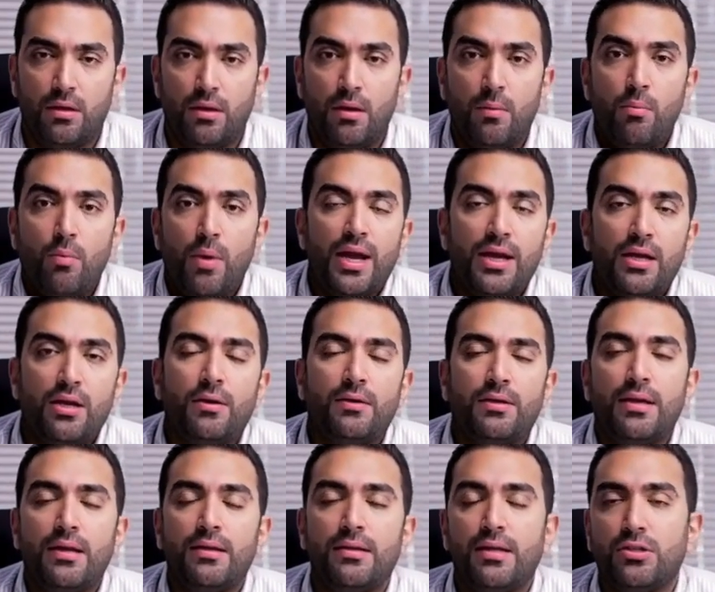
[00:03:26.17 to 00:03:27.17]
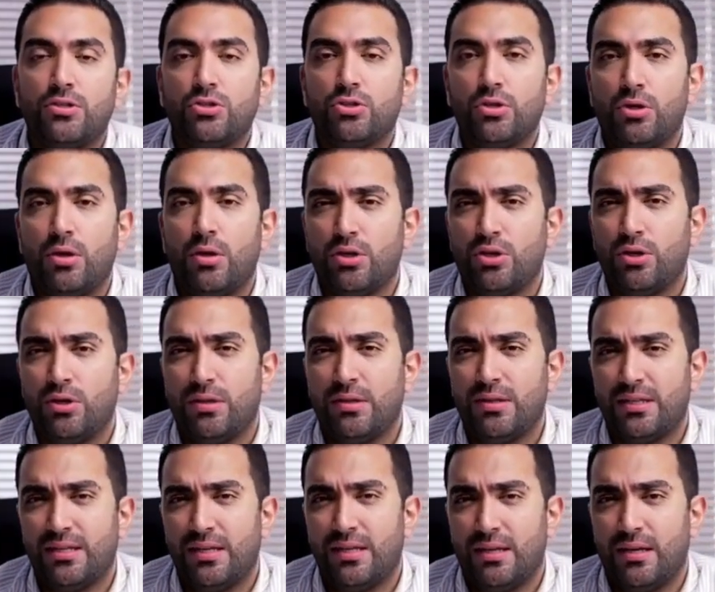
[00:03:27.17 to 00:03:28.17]
Why do you think this should occur?
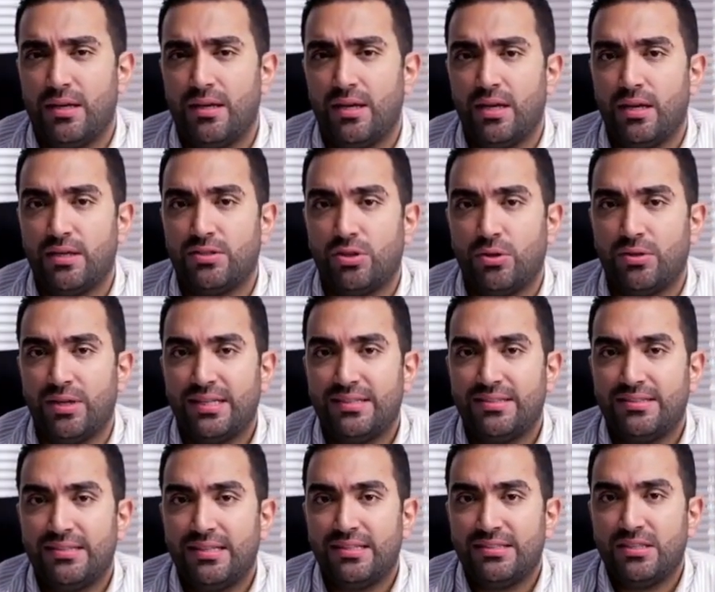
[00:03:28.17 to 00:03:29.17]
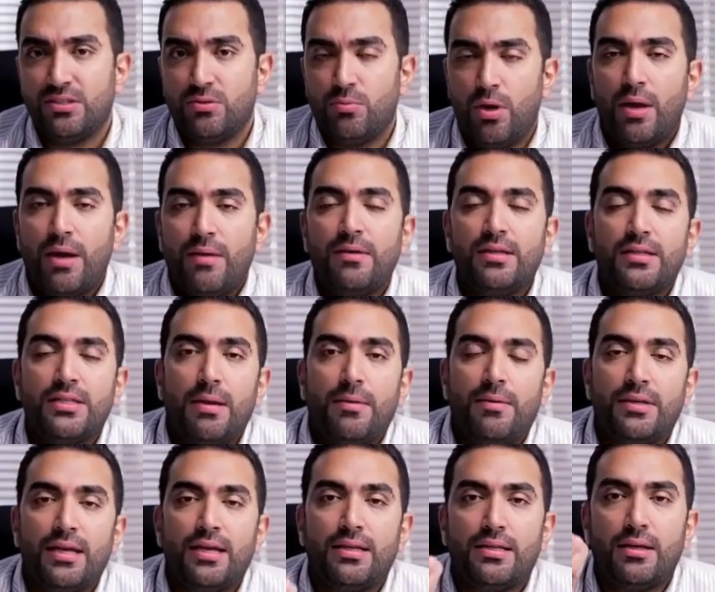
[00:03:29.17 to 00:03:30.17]
So kids, this is one of the
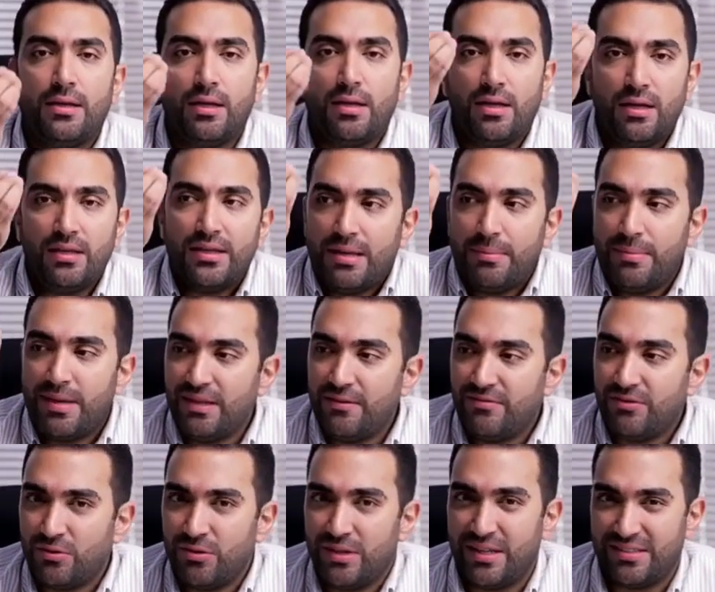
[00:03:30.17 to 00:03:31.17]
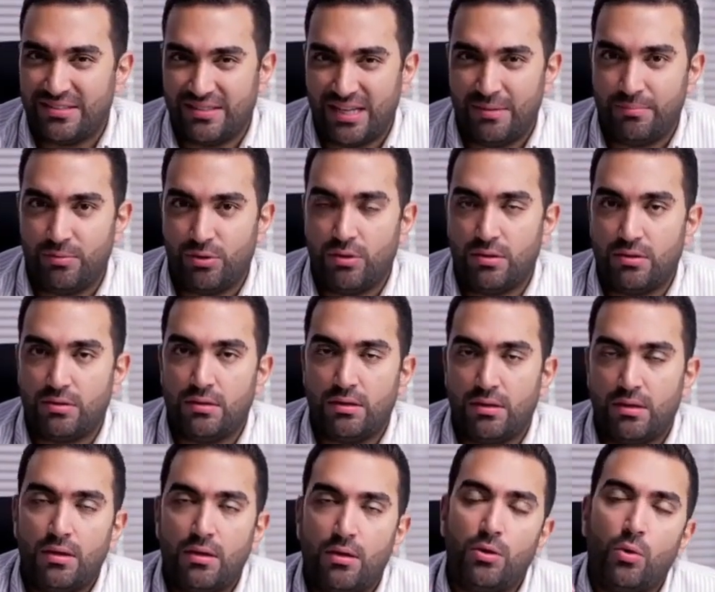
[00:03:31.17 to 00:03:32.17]
subsets. Let me give you an example.
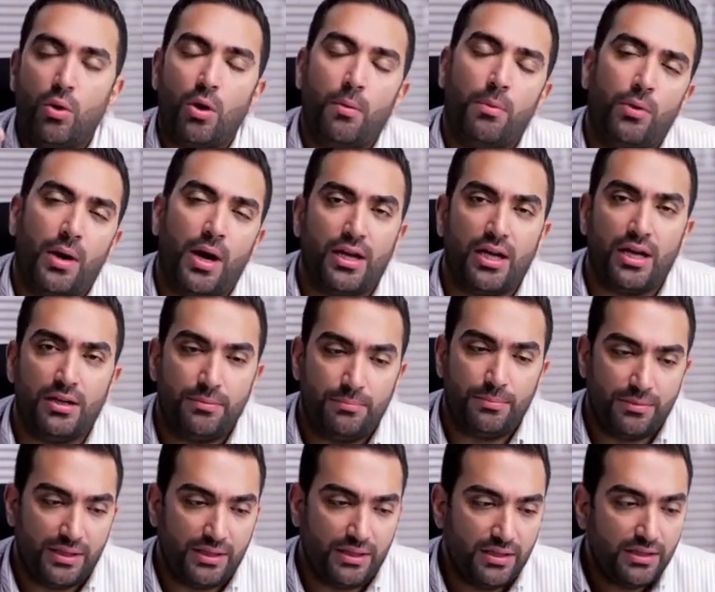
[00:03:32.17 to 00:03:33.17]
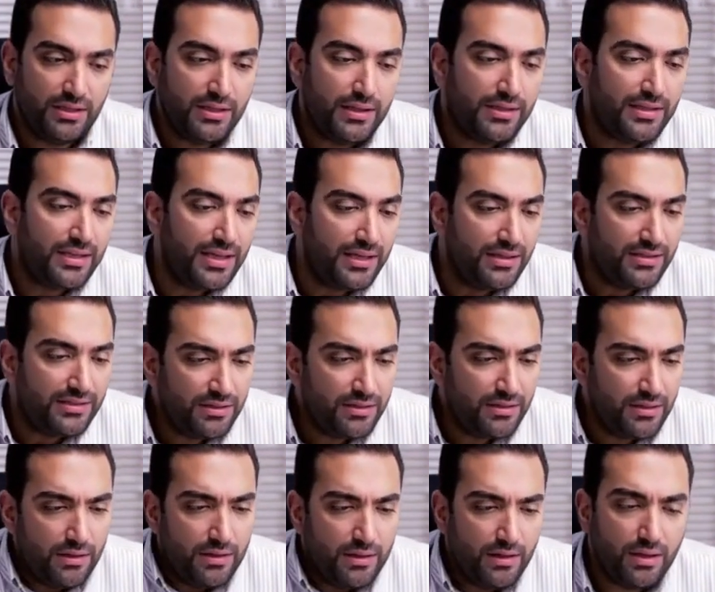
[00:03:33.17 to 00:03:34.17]
Your product P, kids.
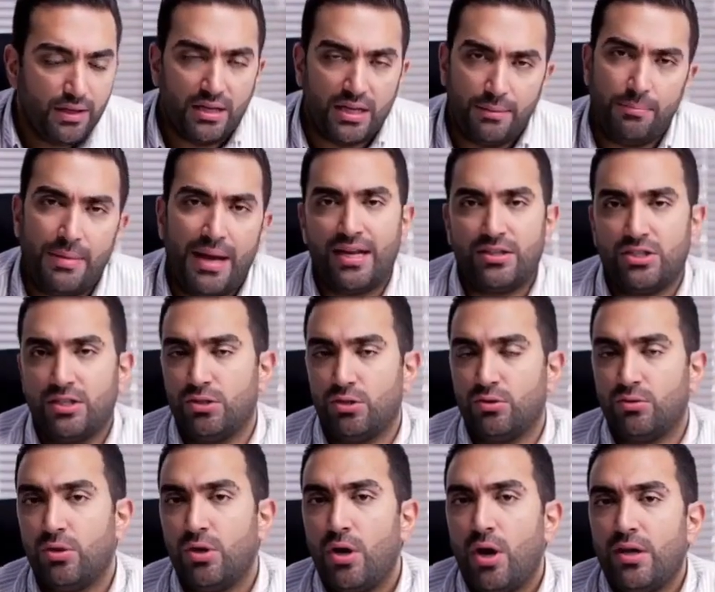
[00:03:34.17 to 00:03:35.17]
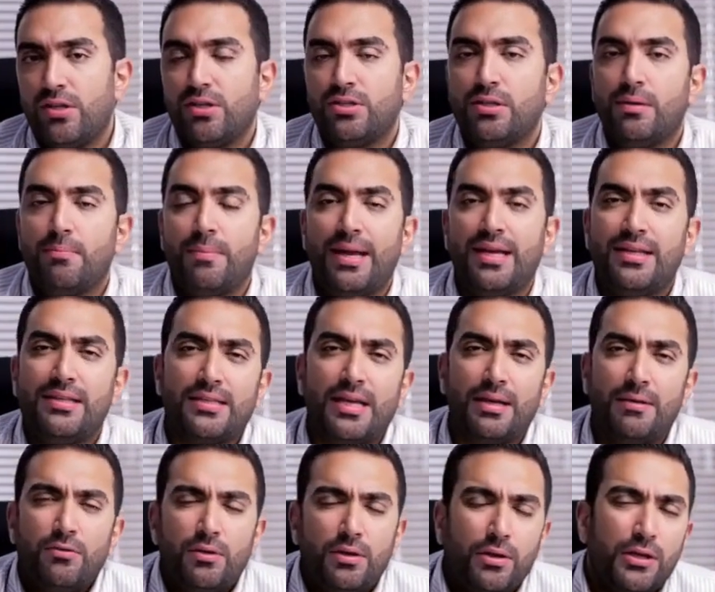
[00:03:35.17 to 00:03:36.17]
Imagine you launched the best
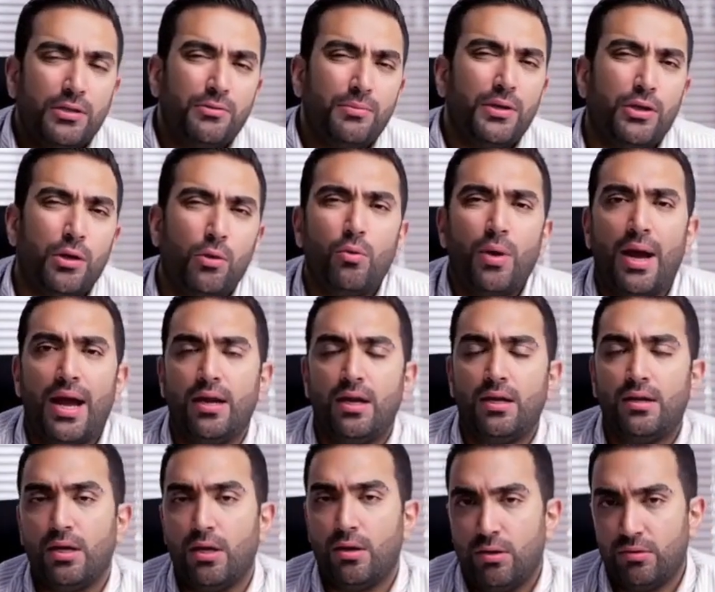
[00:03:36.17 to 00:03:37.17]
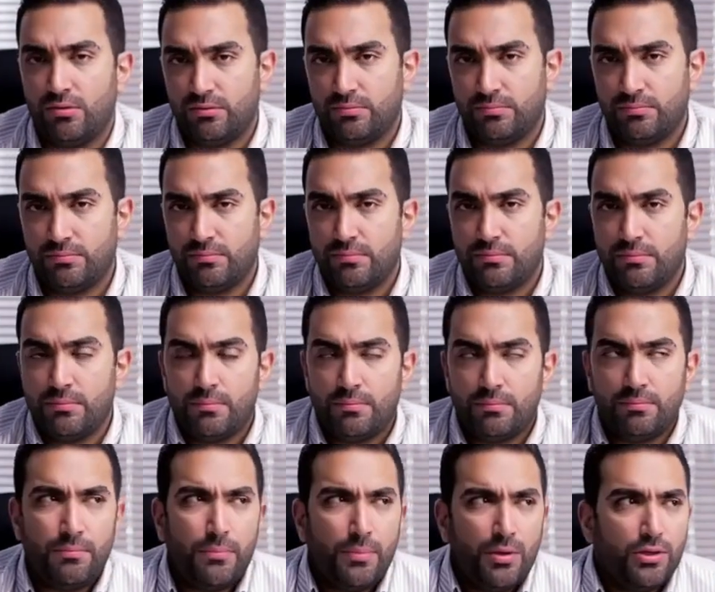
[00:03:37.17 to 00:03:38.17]
advertisement a while ago,
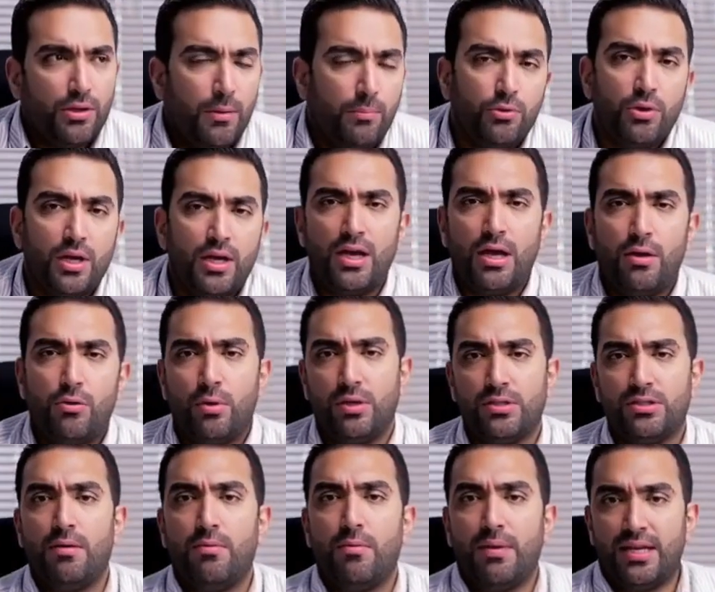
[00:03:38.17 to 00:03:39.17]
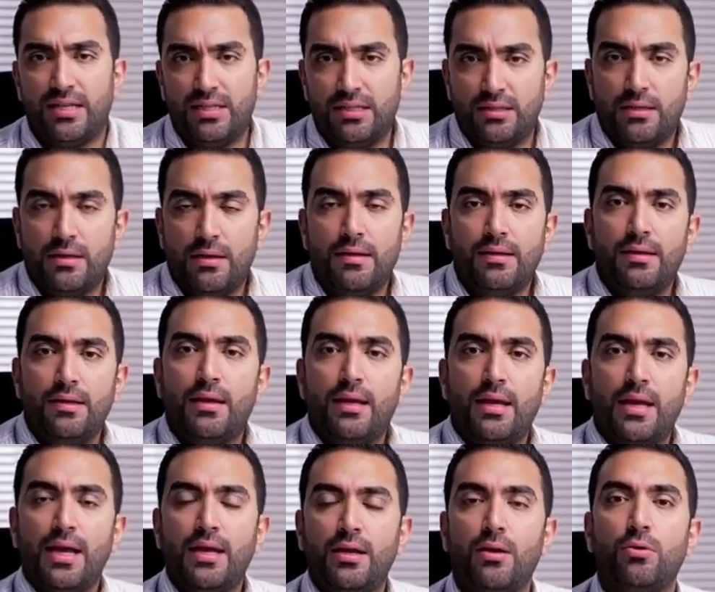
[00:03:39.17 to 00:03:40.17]
but the product wasn't ready
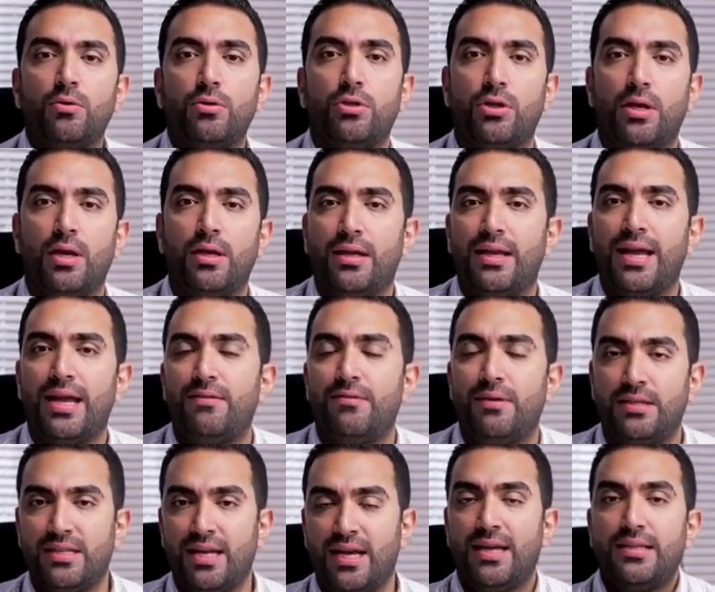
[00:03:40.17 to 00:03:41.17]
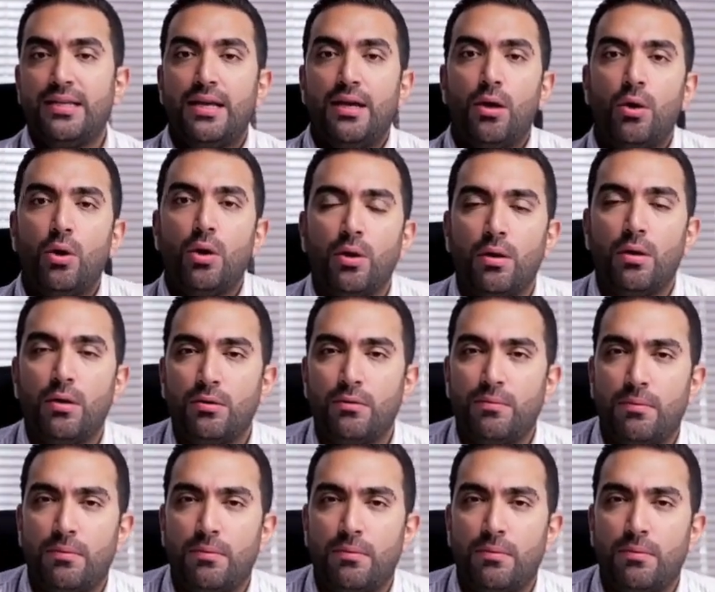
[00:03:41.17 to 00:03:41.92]
and you started advertising. Oh,